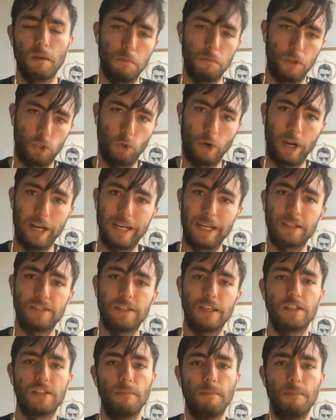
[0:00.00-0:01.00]
the trading
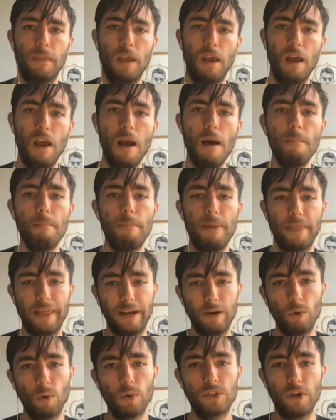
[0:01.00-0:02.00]
system. But then
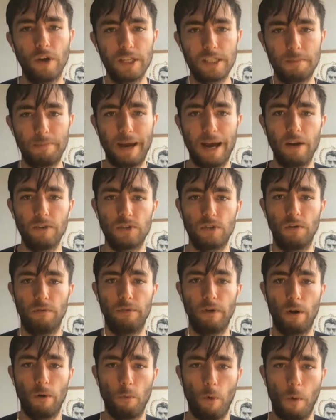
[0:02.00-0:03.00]
also it's about sort
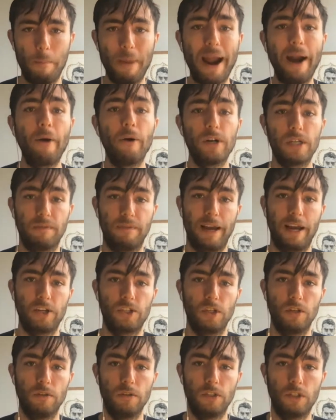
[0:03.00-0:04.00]
of reparative
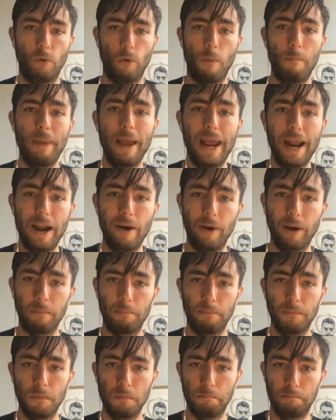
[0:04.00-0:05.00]
action. So repairing
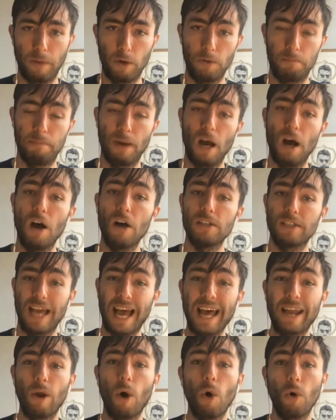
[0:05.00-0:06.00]
both past
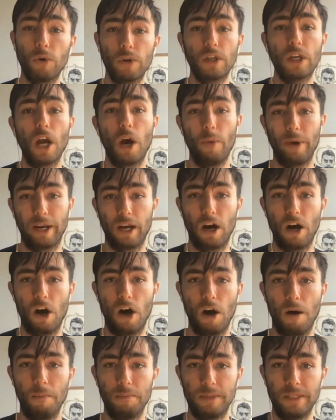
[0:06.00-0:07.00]
and ongoing
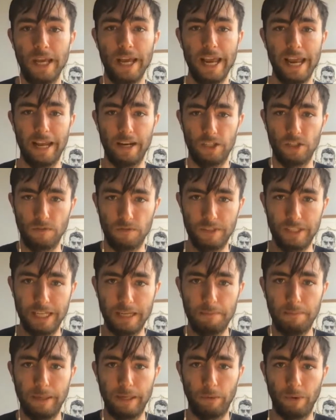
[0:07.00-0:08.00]
harms in a sort of
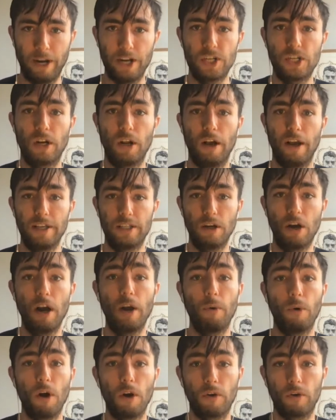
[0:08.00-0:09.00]
deeply racialized
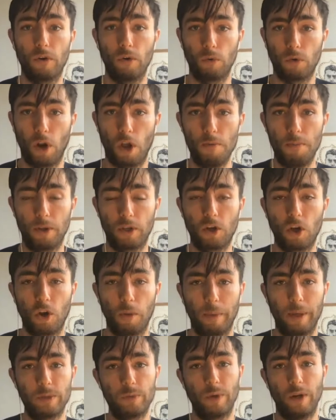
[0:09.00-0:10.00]
hierarchical global
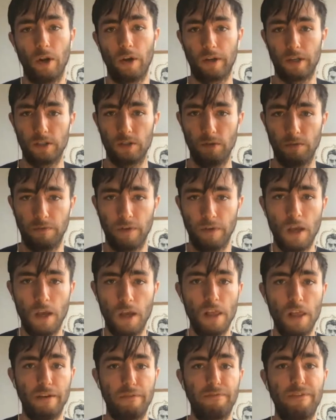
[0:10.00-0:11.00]
economy. So we look at sort of
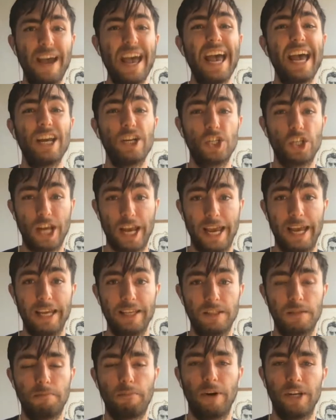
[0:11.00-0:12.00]
the fair
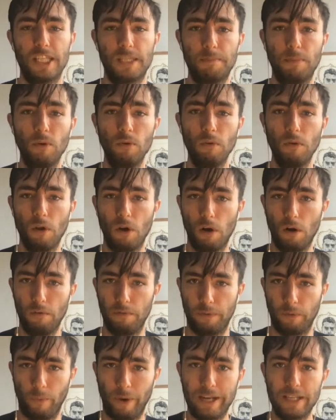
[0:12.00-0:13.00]
shares principle of
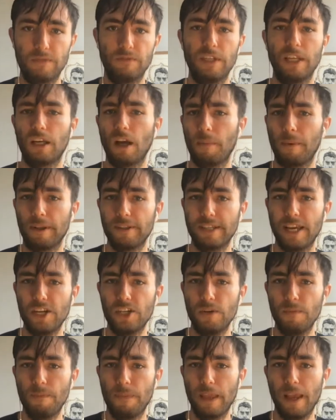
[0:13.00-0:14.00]
the rates of
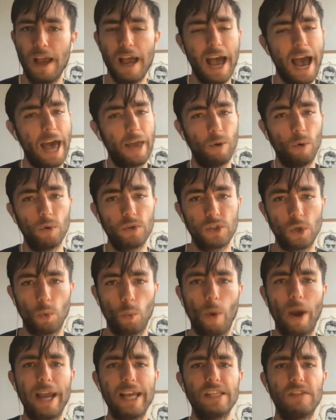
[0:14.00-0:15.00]
decarbonization, and also
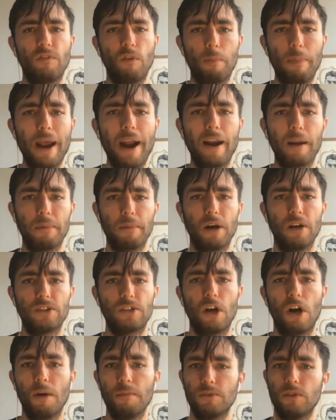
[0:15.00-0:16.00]
ways of repairing past
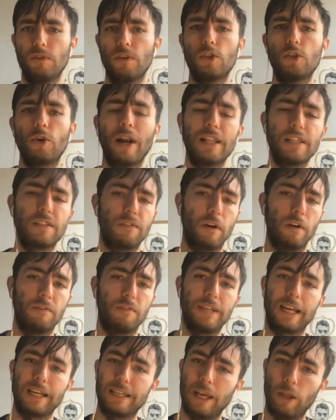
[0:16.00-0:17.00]
harms through the transfer of
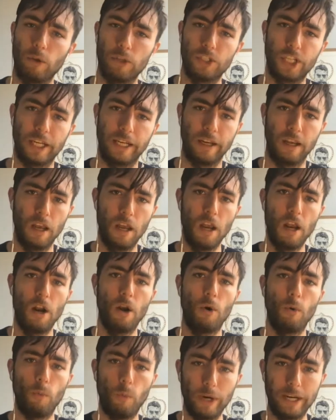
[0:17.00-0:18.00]
technology,
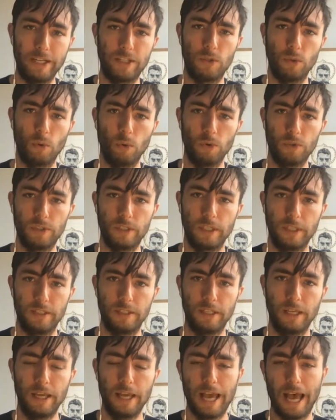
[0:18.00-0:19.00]

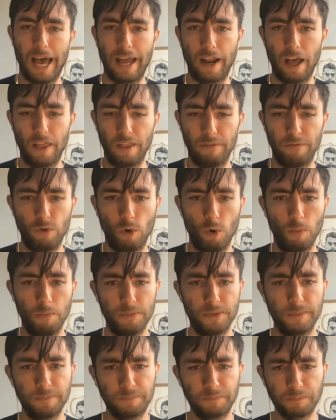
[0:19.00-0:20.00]
resources, and other
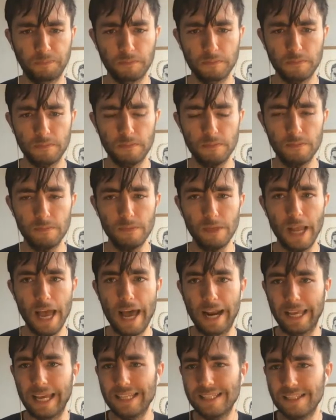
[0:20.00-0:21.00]
forms.
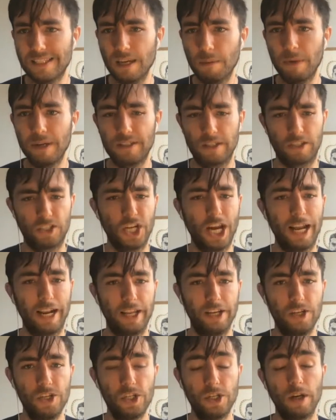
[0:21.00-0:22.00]
And I guess in some ways the
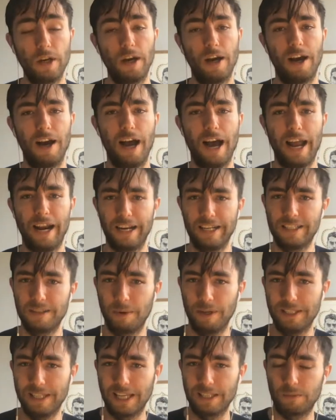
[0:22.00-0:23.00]
challenge, and in some
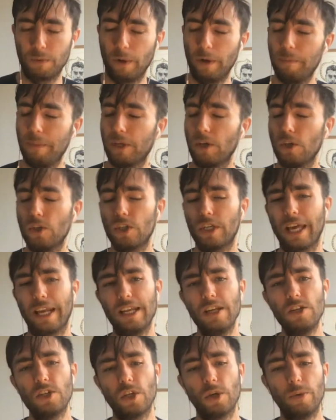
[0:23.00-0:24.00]
ways that's what would be good to get
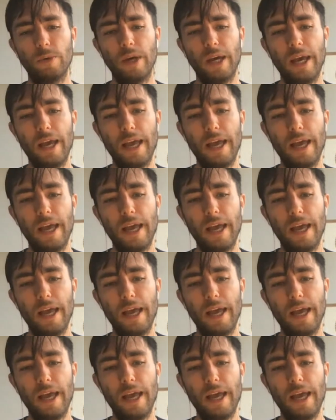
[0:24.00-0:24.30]
into,